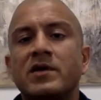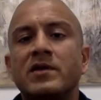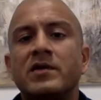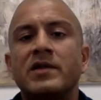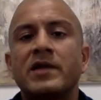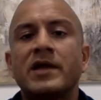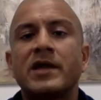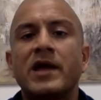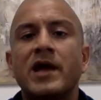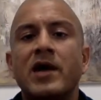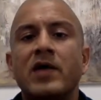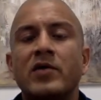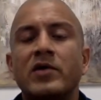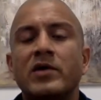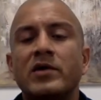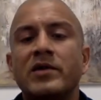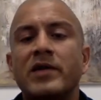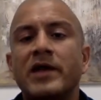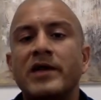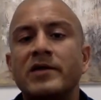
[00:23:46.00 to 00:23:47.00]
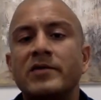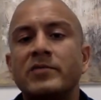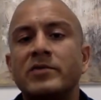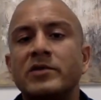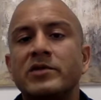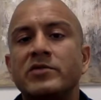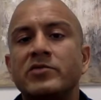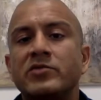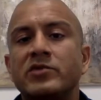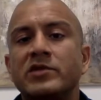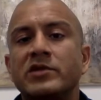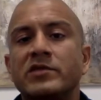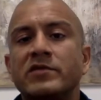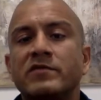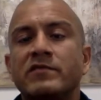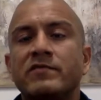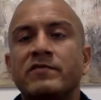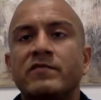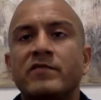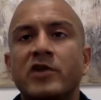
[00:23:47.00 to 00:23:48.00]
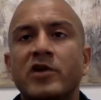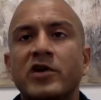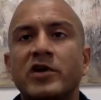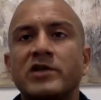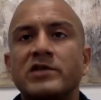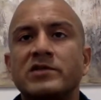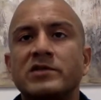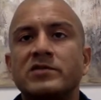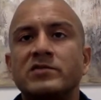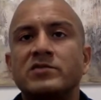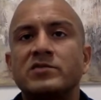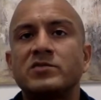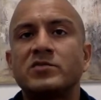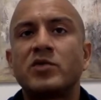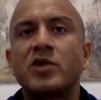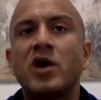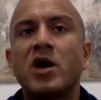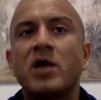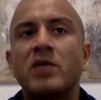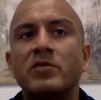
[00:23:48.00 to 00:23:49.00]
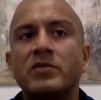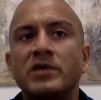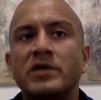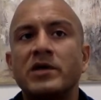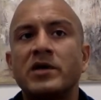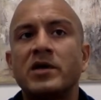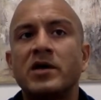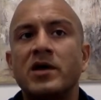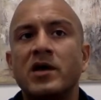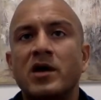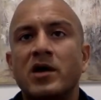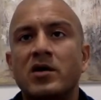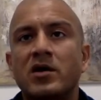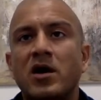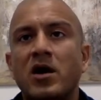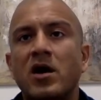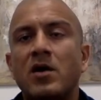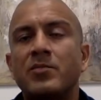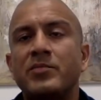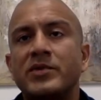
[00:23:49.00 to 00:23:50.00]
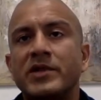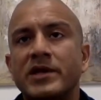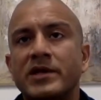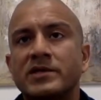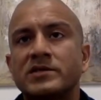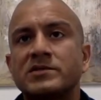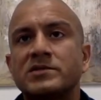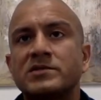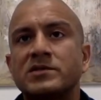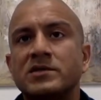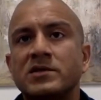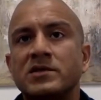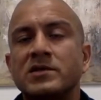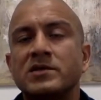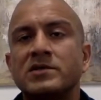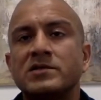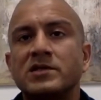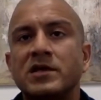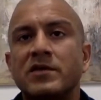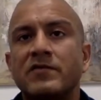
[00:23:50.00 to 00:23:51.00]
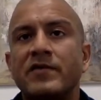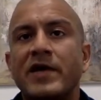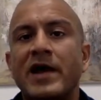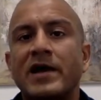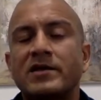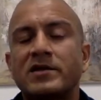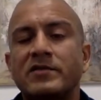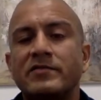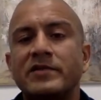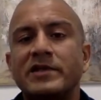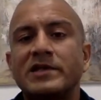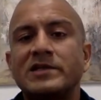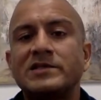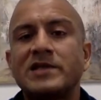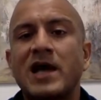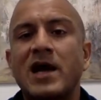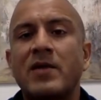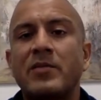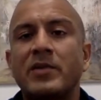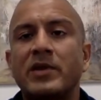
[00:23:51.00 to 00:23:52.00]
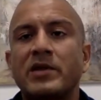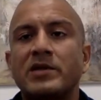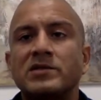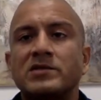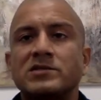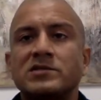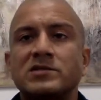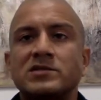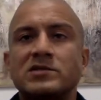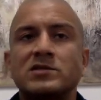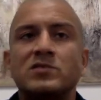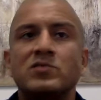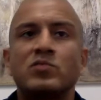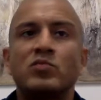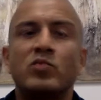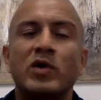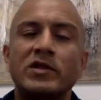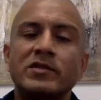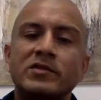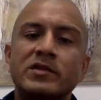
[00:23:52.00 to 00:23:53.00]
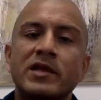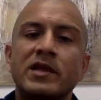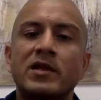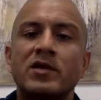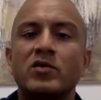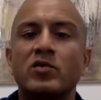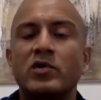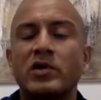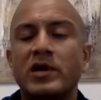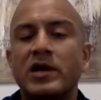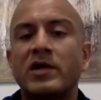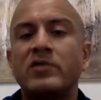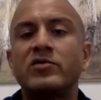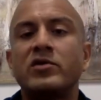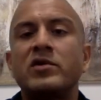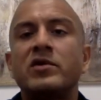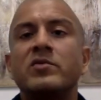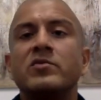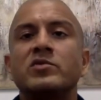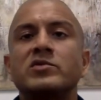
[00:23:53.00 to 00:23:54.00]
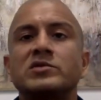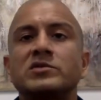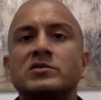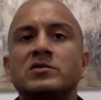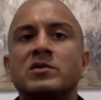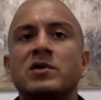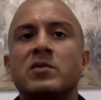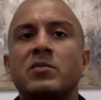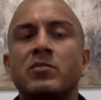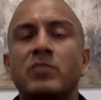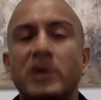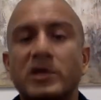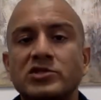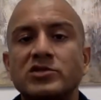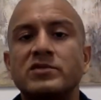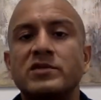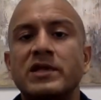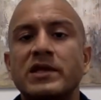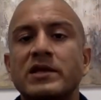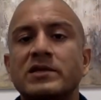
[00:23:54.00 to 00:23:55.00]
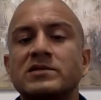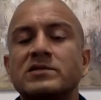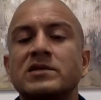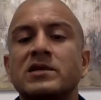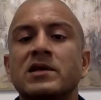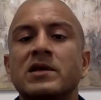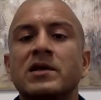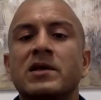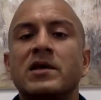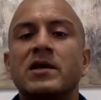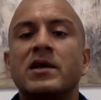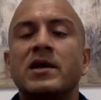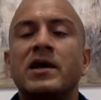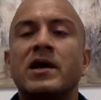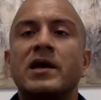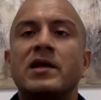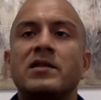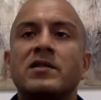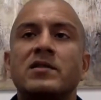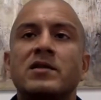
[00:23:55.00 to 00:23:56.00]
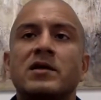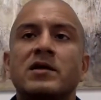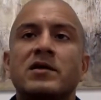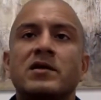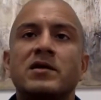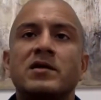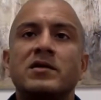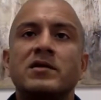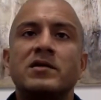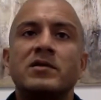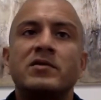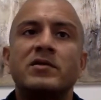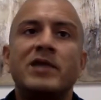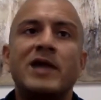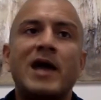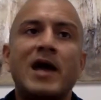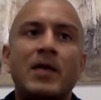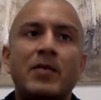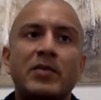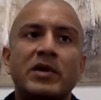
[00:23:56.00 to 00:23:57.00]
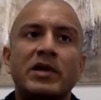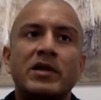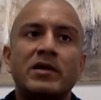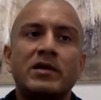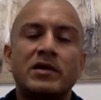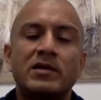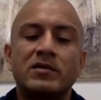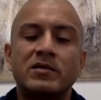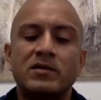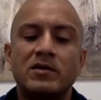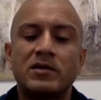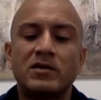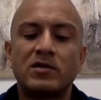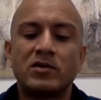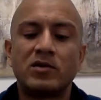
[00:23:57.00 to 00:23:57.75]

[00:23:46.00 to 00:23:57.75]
like how Enlightenment really flourished, and there's probably a complex set of activities happening. It was just one thing or another. It was a bunch of things, and they were happening, and